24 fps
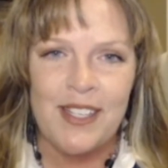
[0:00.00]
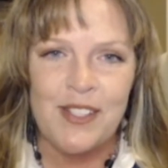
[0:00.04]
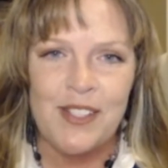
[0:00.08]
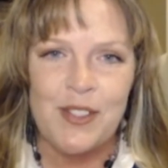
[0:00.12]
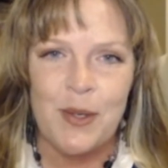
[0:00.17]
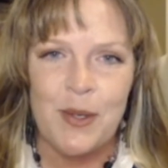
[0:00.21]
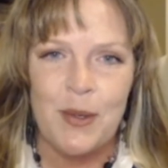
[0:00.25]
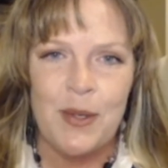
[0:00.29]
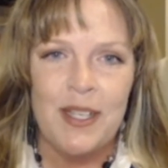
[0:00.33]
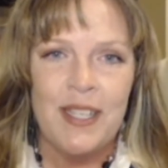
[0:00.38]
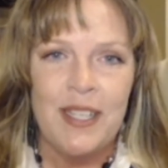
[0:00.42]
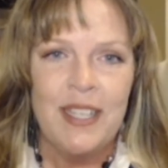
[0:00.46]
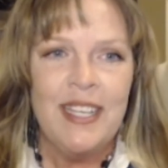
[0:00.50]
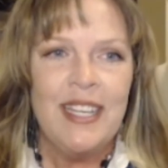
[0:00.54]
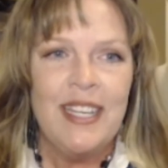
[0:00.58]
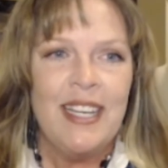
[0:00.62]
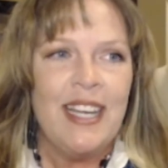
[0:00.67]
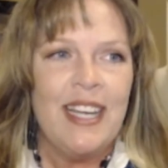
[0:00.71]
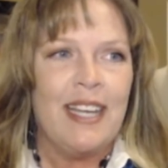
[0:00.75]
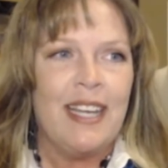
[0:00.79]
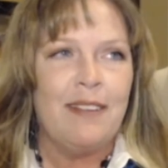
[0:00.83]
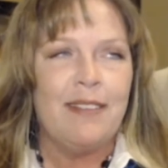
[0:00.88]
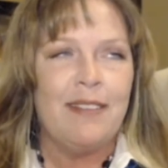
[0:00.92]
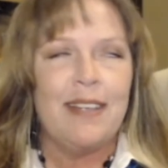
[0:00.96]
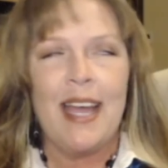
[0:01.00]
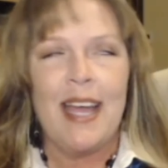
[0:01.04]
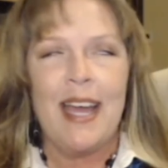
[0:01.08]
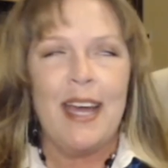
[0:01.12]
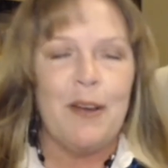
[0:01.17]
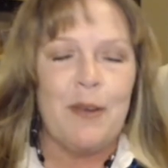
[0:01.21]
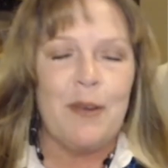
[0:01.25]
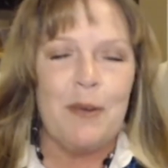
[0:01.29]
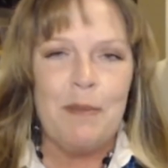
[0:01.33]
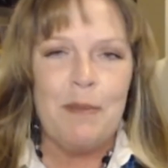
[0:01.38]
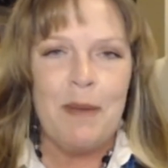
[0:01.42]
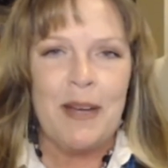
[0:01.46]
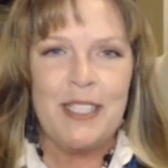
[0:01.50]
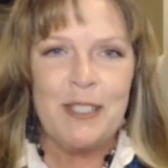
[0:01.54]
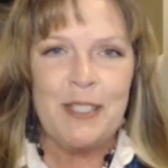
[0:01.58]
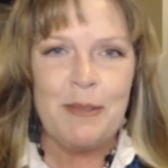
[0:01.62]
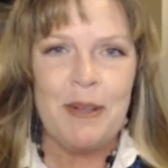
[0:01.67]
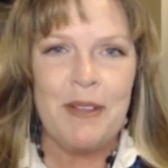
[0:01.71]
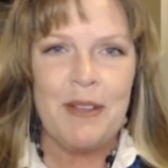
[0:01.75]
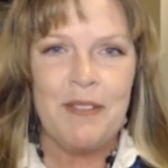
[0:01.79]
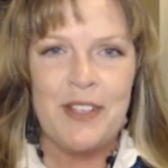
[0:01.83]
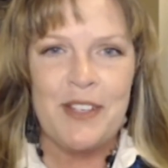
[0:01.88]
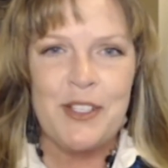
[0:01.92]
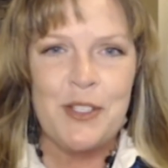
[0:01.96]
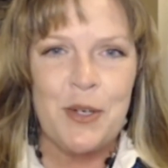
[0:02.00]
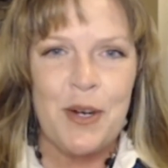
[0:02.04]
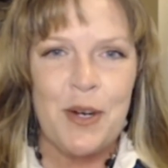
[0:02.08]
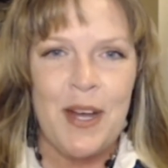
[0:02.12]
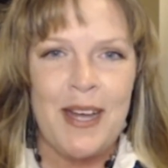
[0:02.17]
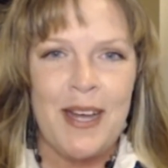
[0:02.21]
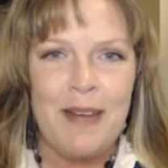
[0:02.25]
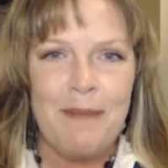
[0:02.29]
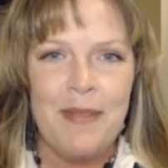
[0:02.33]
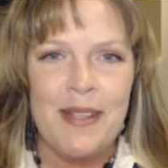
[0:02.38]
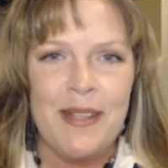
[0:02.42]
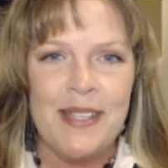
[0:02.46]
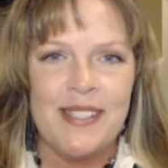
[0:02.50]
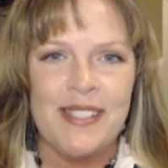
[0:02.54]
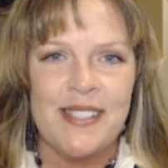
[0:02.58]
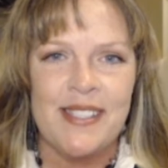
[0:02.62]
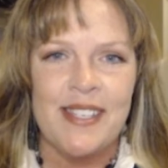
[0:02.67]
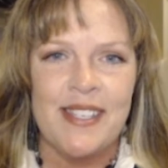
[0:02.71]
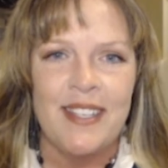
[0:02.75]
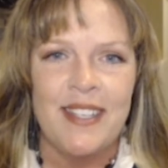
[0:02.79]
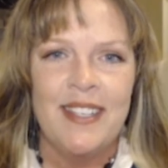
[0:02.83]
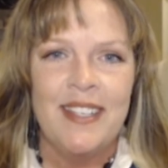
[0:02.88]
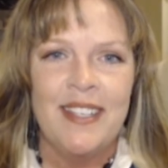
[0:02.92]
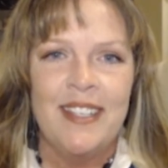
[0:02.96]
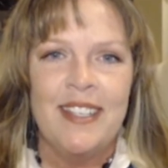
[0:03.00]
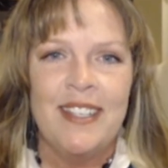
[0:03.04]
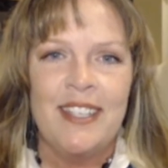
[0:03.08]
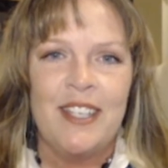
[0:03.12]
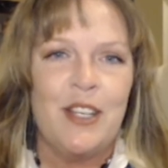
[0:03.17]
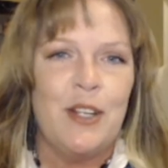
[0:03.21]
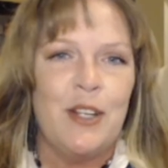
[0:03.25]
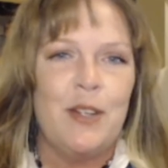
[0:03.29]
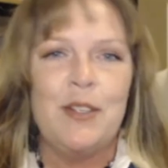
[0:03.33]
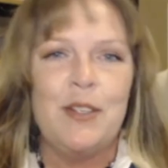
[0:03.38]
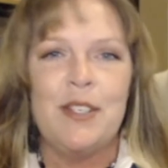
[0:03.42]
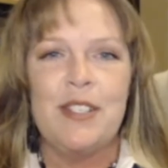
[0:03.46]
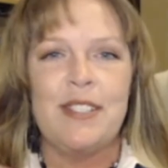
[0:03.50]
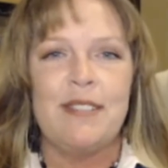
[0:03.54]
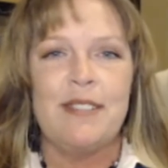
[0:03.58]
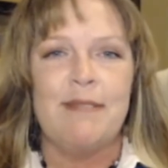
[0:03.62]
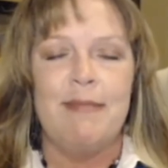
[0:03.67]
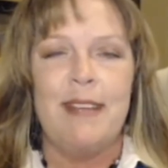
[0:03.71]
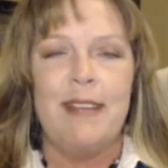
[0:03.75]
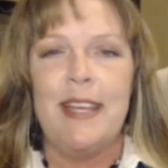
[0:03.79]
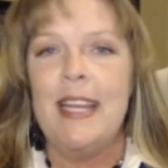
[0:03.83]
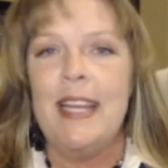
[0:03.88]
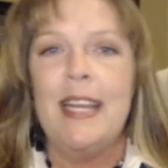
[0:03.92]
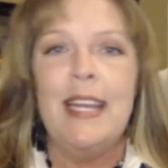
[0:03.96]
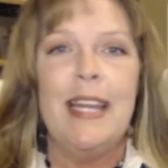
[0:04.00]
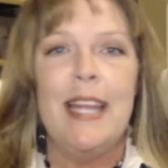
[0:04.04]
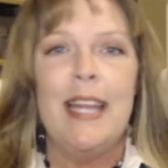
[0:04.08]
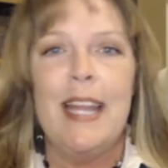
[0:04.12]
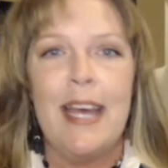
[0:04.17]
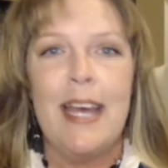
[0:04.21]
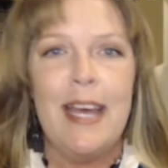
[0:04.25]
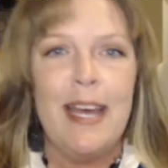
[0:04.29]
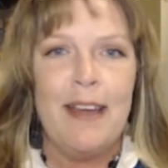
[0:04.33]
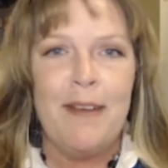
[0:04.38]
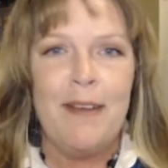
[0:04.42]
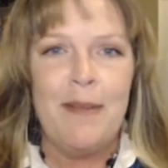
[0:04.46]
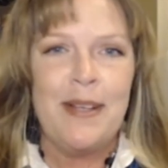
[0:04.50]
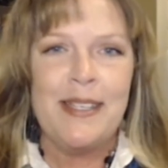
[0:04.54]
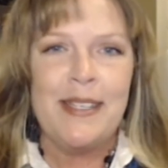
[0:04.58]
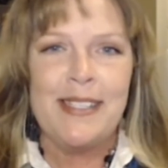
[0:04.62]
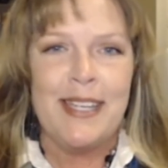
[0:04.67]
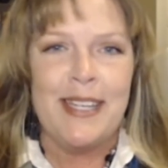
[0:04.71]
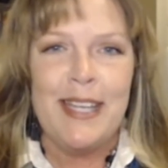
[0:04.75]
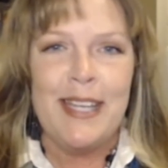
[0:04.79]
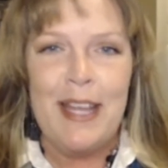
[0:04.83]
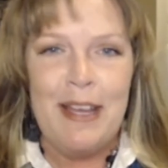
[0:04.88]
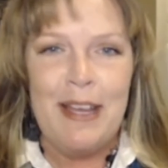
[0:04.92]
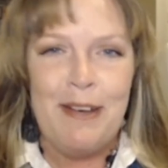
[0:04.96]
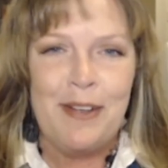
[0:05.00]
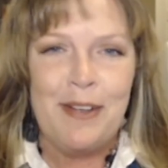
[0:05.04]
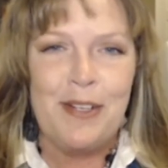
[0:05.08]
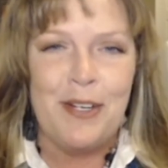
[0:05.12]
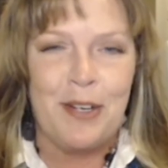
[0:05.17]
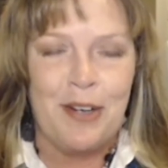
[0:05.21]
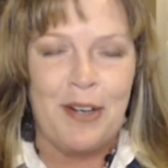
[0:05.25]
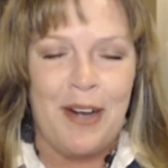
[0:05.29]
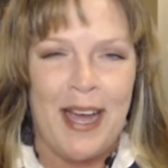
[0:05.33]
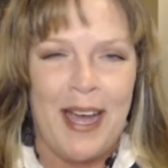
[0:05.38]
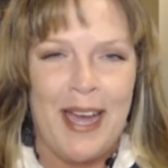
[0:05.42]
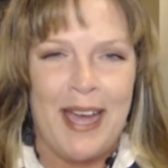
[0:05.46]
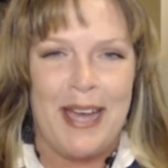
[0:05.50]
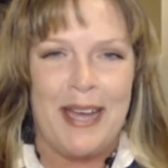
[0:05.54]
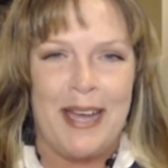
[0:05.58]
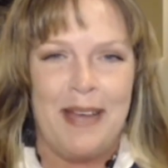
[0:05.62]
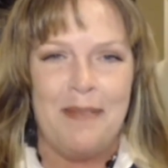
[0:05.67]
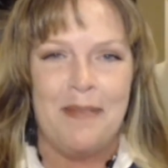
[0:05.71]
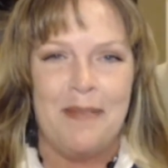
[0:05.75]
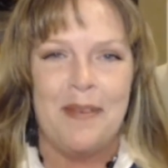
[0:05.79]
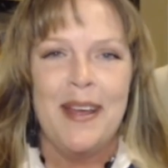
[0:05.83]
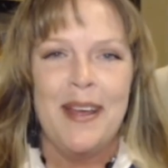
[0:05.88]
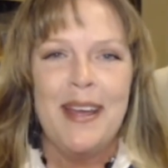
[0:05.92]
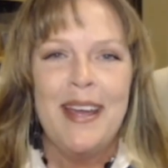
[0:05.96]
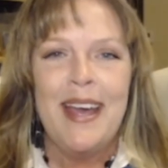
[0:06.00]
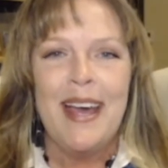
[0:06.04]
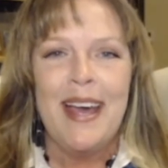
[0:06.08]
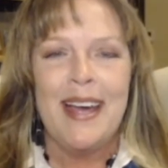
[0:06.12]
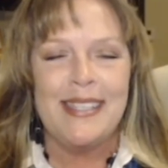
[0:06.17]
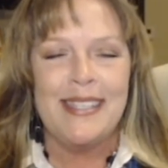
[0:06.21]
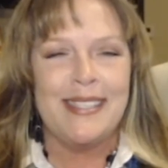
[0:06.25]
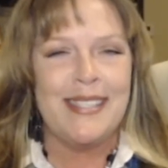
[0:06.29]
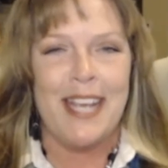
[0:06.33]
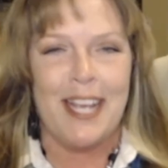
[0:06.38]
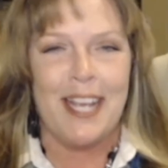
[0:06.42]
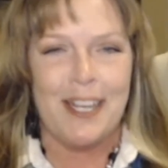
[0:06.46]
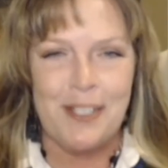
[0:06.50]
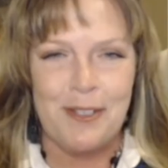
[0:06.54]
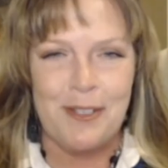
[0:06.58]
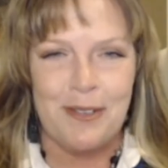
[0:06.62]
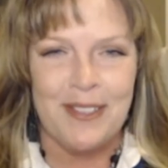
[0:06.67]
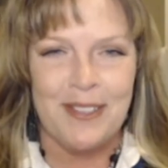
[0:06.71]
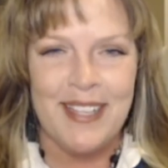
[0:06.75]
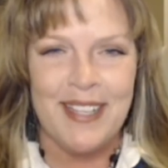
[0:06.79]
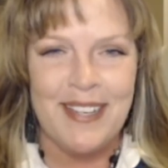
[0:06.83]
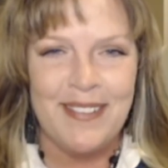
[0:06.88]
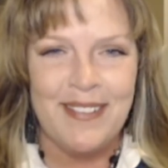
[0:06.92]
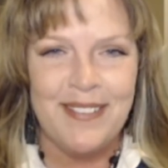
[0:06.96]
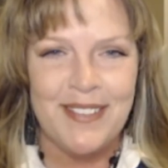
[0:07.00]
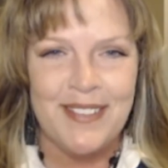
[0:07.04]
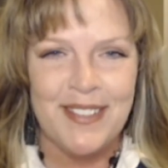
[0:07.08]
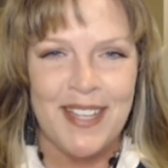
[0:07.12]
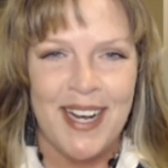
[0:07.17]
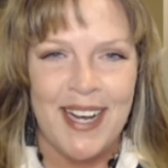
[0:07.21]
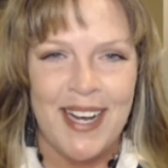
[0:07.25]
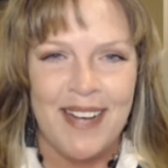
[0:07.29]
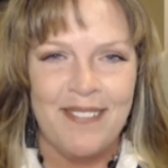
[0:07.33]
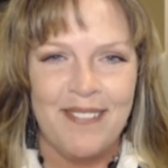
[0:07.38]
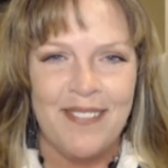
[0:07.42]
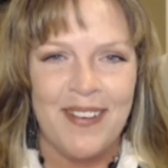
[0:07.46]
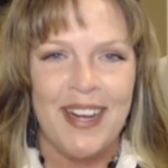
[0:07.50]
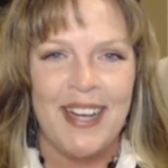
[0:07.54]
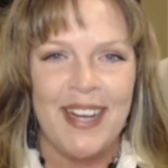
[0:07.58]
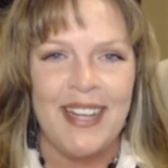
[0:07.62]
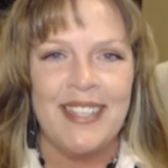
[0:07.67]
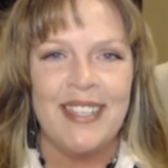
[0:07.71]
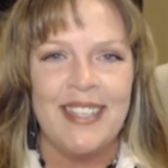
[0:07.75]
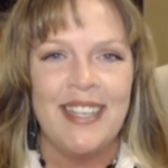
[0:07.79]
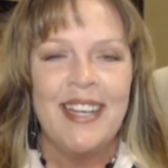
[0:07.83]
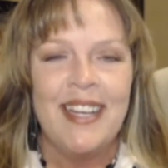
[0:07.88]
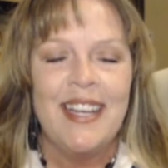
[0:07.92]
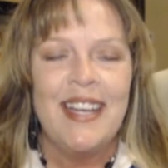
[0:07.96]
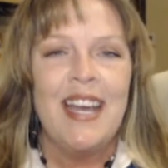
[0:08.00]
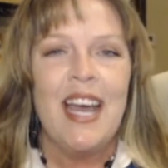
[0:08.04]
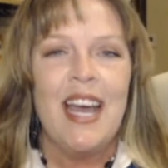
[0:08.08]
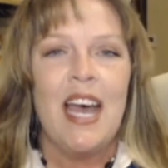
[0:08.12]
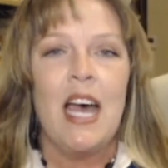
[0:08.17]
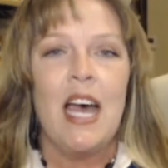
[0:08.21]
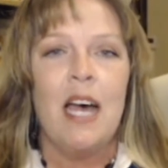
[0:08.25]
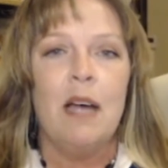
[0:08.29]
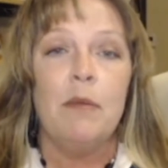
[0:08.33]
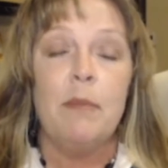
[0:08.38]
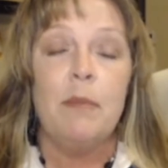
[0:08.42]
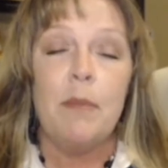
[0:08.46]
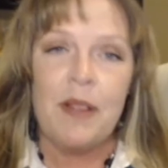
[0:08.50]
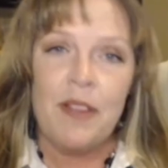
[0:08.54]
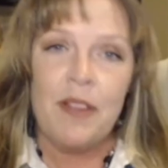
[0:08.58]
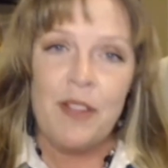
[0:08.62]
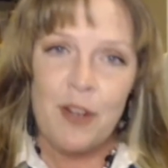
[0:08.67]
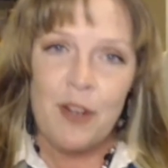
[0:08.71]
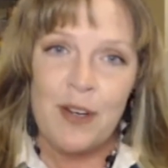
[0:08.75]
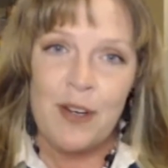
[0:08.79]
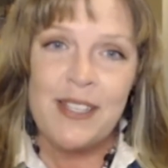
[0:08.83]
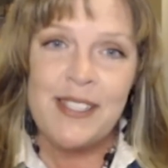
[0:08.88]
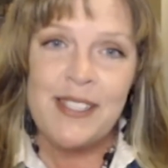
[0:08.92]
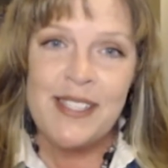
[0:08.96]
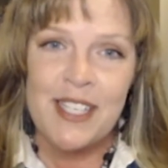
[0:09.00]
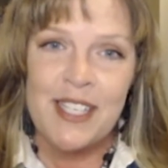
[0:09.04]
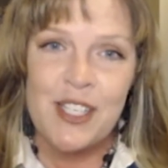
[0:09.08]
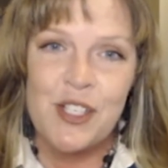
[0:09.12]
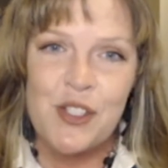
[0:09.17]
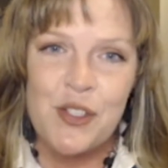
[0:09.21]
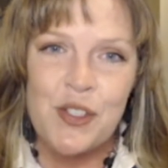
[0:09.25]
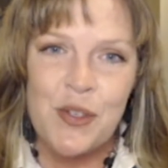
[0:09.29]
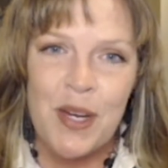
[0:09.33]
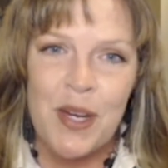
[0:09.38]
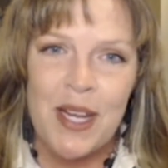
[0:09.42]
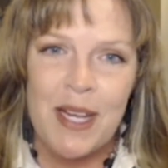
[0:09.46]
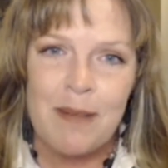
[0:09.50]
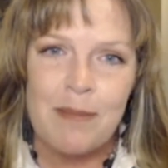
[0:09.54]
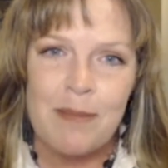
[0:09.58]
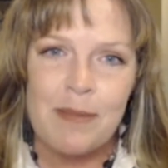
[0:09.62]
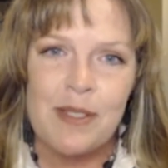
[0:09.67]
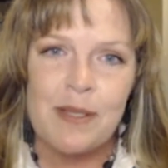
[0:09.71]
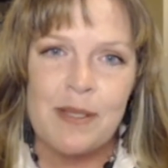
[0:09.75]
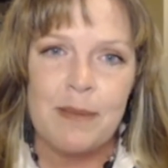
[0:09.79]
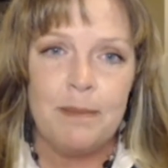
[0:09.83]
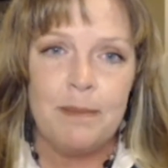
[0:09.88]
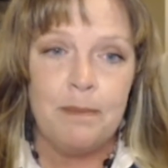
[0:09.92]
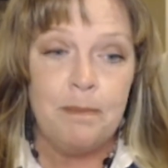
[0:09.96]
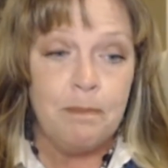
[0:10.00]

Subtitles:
So it kind of reminds me of a tribe that's, just in love. I mean, it's a love tribe, a sexual love tribe, right? But there is extremes.